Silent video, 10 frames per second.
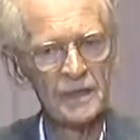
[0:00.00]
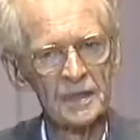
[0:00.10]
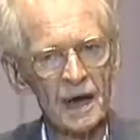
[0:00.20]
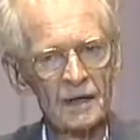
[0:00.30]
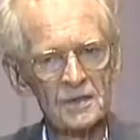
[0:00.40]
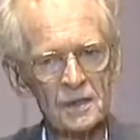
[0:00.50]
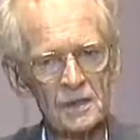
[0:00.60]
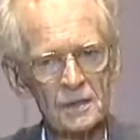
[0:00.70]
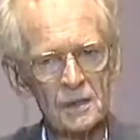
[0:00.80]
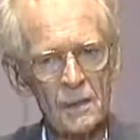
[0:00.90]

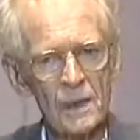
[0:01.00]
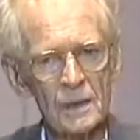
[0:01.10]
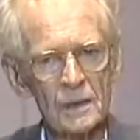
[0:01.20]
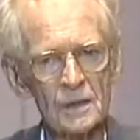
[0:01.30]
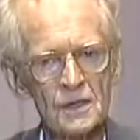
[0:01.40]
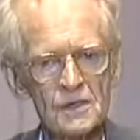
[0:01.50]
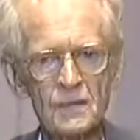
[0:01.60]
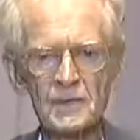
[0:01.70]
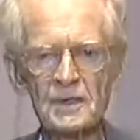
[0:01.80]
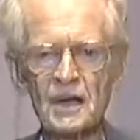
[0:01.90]
analysis
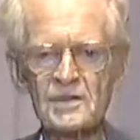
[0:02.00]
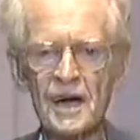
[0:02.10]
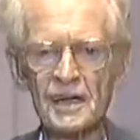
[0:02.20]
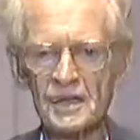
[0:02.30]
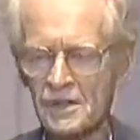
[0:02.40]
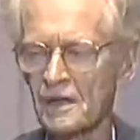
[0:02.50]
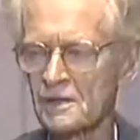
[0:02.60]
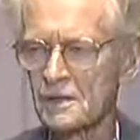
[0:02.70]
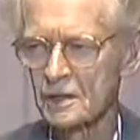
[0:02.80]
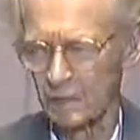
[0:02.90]
simply does not
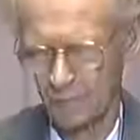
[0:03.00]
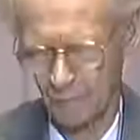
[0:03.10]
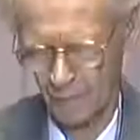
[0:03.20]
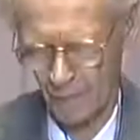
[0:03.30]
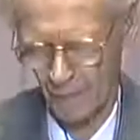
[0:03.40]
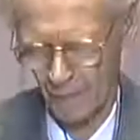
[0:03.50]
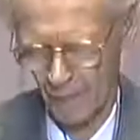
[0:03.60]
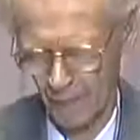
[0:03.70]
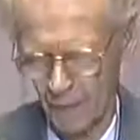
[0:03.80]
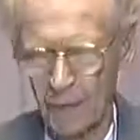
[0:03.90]
exist.
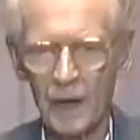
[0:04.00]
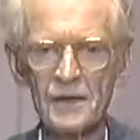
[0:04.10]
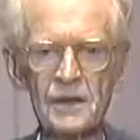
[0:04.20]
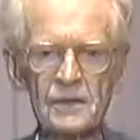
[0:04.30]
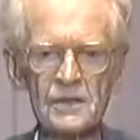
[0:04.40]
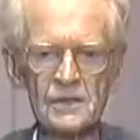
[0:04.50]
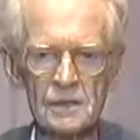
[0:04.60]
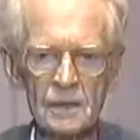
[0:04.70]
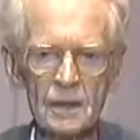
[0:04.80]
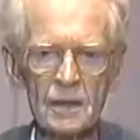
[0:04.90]
I think
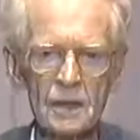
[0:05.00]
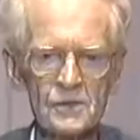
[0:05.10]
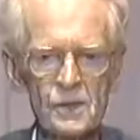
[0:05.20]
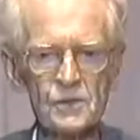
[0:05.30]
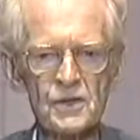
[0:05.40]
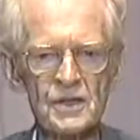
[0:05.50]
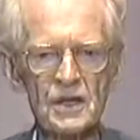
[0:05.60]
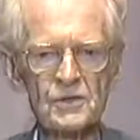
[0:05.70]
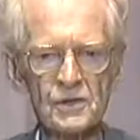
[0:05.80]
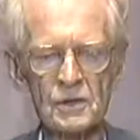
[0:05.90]
this
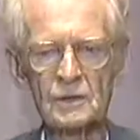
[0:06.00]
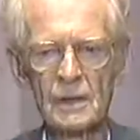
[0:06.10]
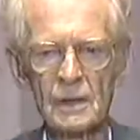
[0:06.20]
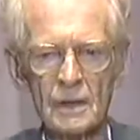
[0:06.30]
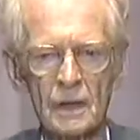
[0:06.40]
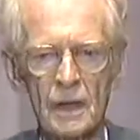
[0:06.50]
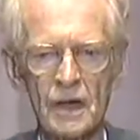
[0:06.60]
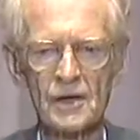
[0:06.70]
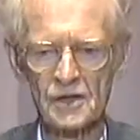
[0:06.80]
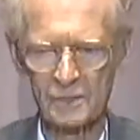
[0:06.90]
association
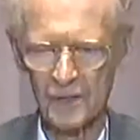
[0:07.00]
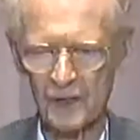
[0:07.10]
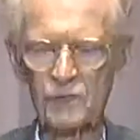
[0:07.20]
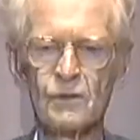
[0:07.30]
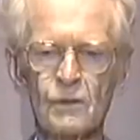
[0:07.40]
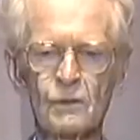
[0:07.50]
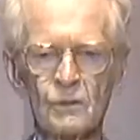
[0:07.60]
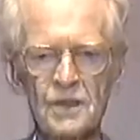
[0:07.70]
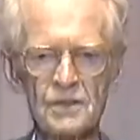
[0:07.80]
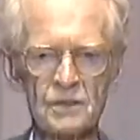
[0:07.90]
has been through
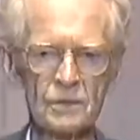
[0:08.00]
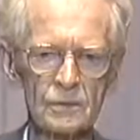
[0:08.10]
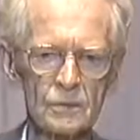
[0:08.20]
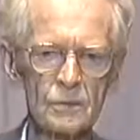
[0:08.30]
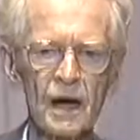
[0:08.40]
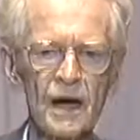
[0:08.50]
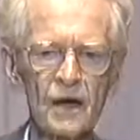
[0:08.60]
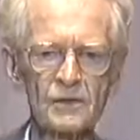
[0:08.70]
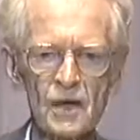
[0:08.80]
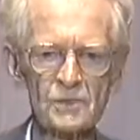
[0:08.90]
a recent
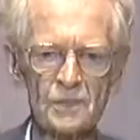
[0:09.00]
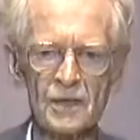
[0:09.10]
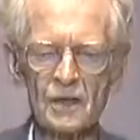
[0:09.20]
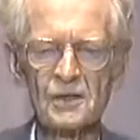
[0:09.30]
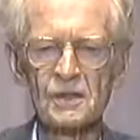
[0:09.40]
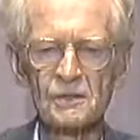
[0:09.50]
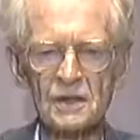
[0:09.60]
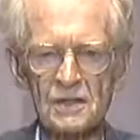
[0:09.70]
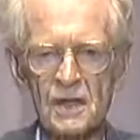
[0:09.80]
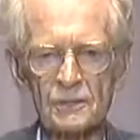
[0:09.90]
trial just because of
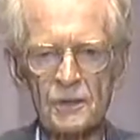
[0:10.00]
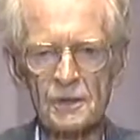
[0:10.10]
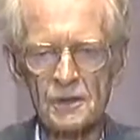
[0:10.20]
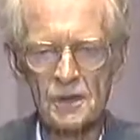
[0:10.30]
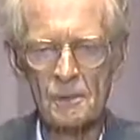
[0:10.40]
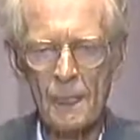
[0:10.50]
this difference.